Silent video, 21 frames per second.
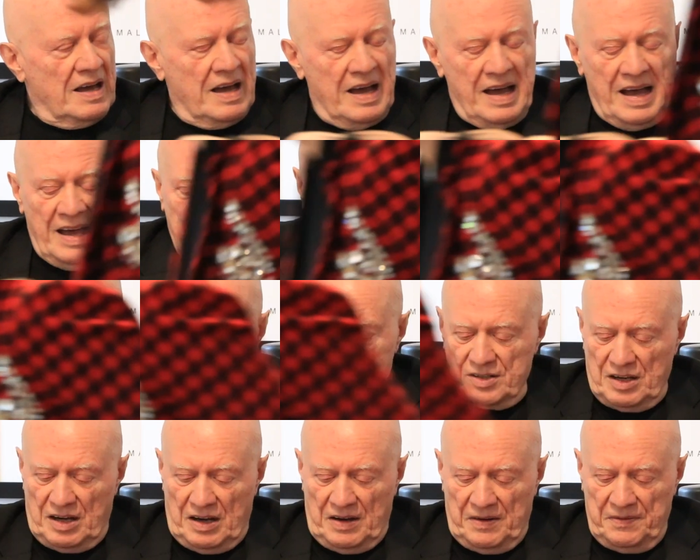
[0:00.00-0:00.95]
and
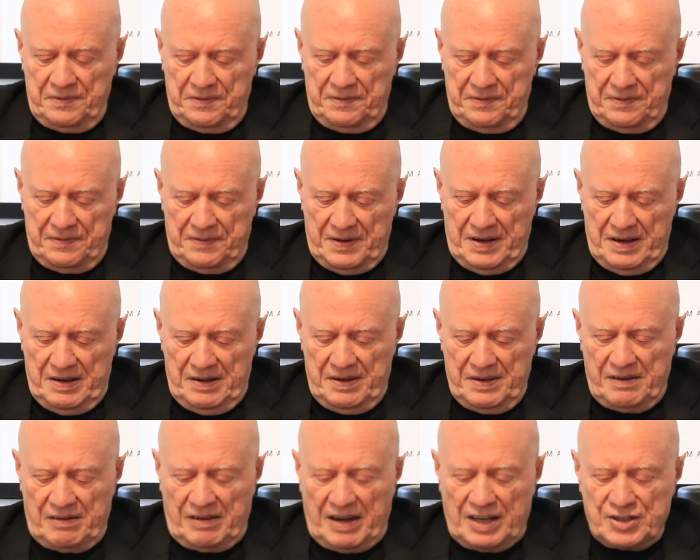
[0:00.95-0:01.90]
of
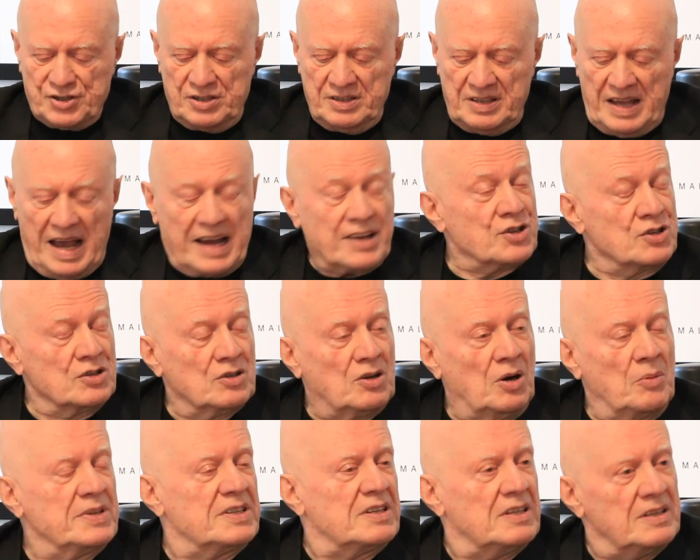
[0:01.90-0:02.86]
the Russian Action
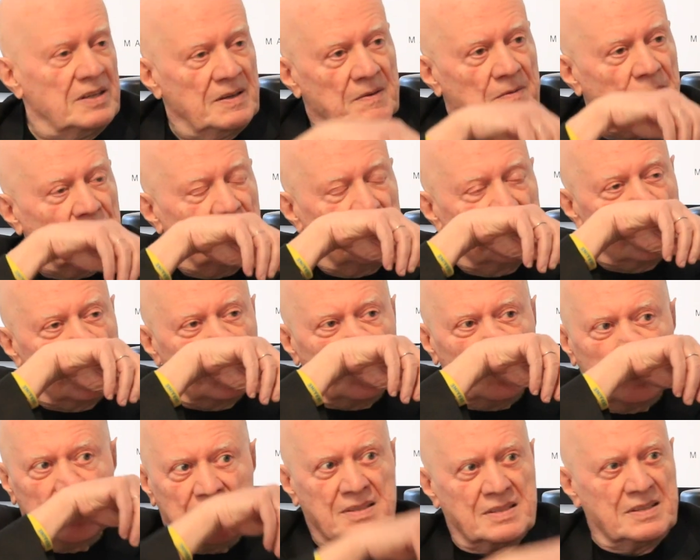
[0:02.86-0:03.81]
Committee, which
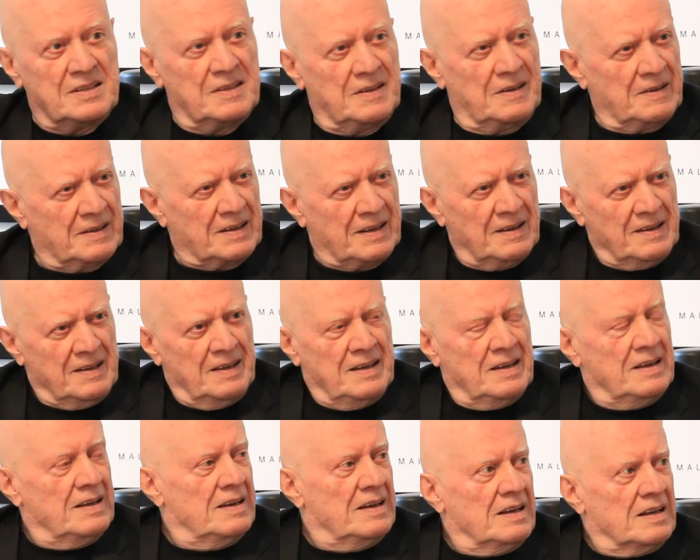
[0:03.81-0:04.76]
is a
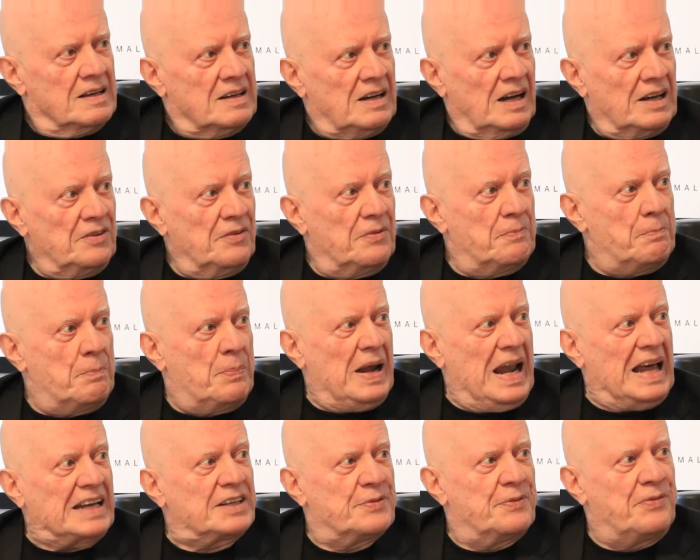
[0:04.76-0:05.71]
kind of
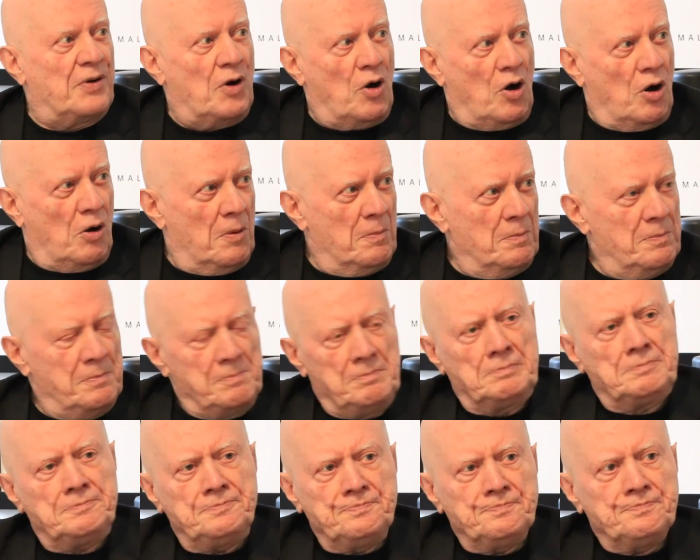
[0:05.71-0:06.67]
platform
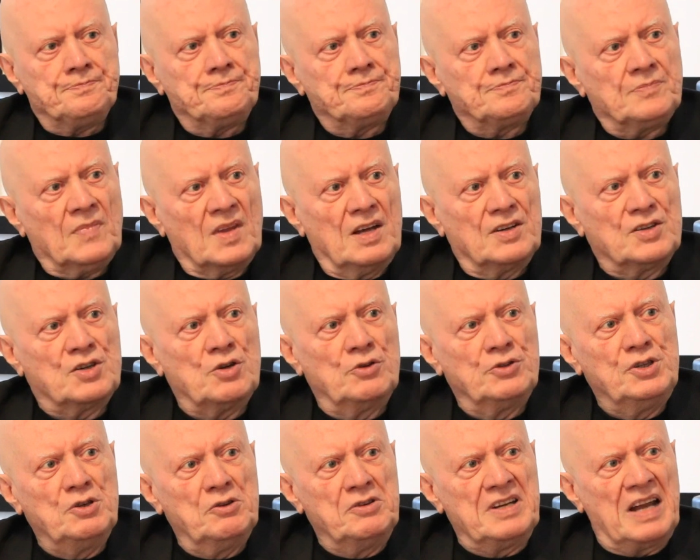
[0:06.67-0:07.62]
to
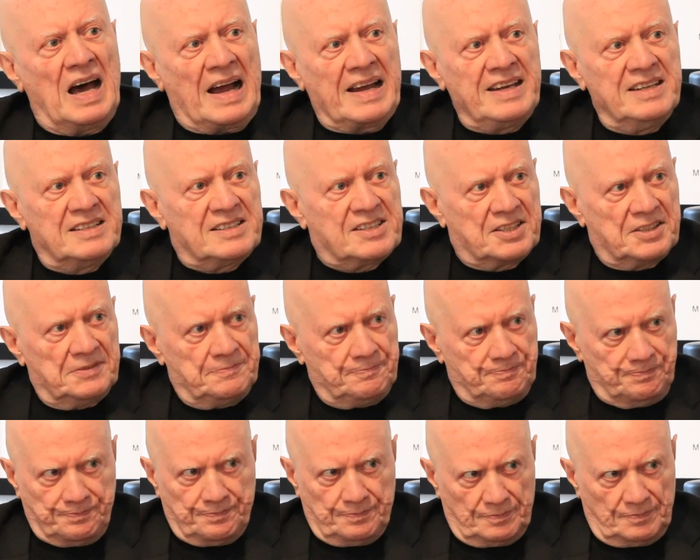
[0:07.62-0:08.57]
unite
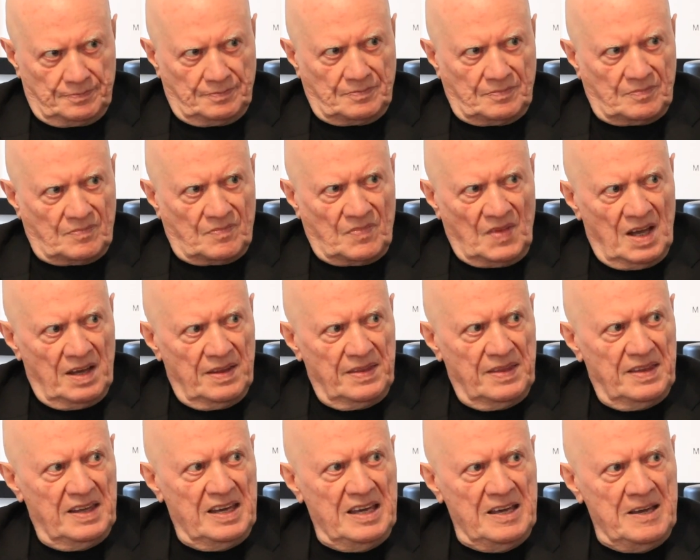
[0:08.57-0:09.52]

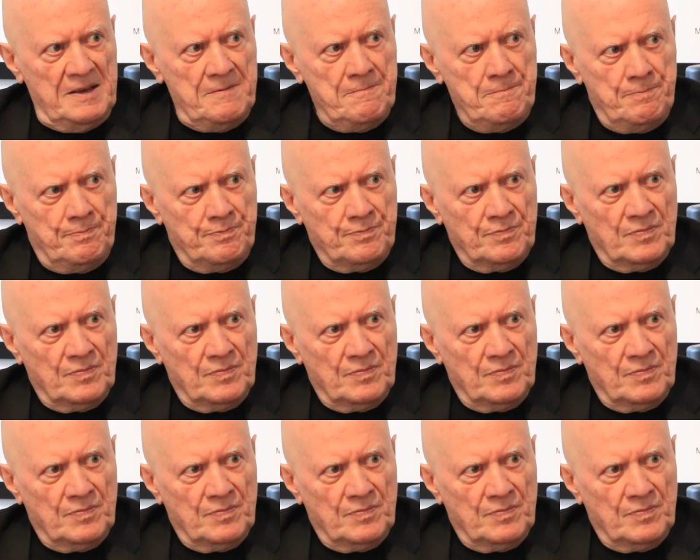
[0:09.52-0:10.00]
the,